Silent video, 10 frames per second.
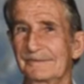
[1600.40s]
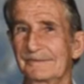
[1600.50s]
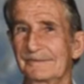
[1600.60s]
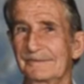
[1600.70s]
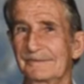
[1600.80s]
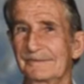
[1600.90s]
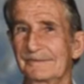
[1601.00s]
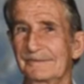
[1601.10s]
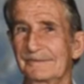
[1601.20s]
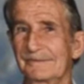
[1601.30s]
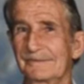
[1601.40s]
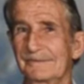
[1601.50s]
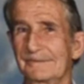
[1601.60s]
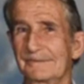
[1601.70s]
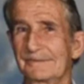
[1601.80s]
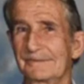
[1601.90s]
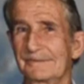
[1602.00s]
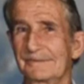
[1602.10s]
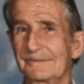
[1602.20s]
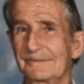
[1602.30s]

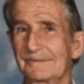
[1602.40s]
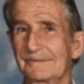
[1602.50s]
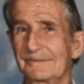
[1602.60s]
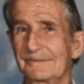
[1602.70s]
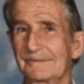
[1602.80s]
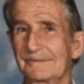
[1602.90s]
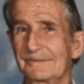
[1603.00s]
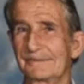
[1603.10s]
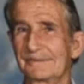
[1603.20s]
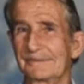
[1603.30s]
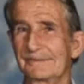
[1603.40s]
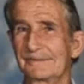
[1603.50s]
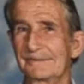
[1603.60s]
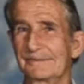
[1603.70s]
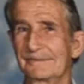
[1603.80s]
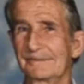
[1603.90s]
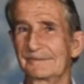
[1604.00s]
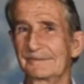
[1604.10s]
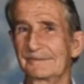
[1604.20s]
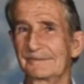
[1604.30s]

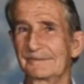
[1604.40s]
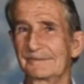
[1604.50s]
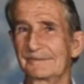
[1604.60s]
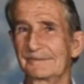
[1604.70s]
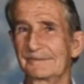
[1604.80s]
This person isn't speaking.